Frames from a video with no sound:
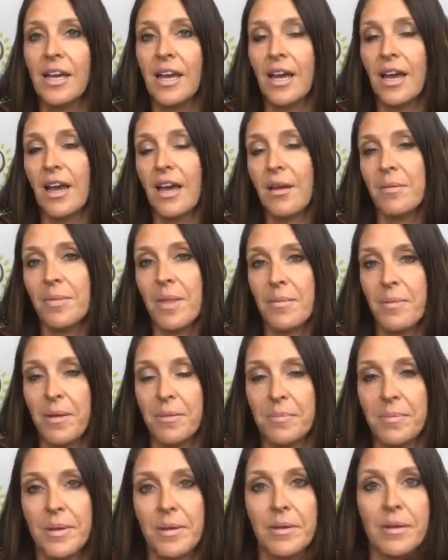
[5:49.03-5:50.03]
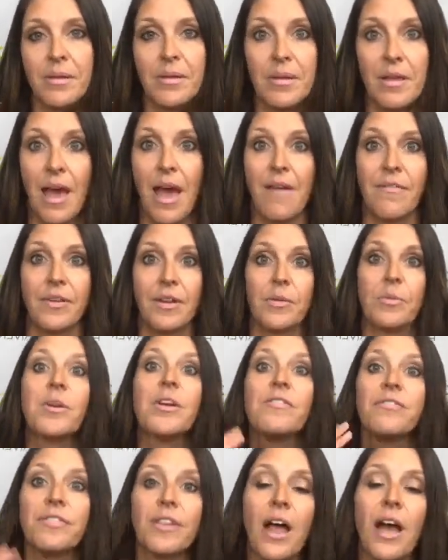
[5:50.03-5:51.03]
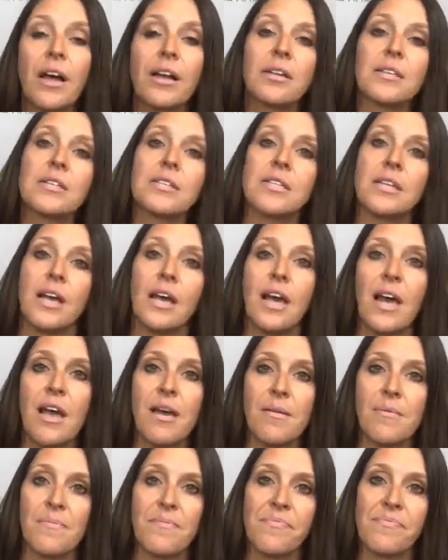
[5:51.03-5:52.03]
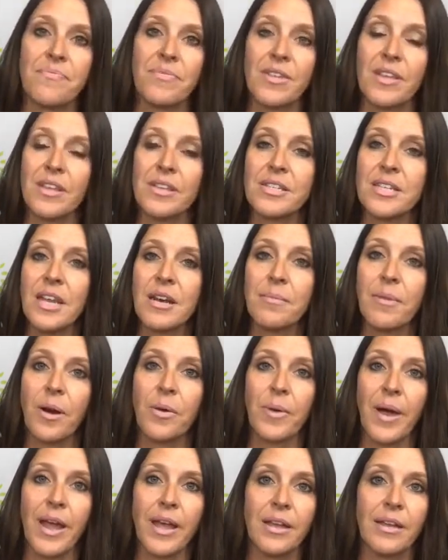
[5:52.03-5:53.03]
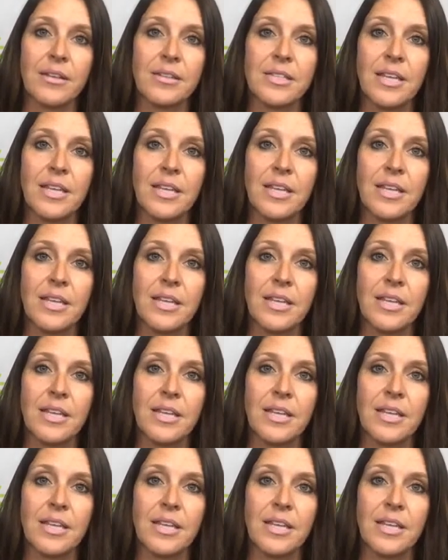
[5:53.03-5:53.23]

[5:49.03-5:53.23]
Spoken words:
they might be having reflux, send them our way.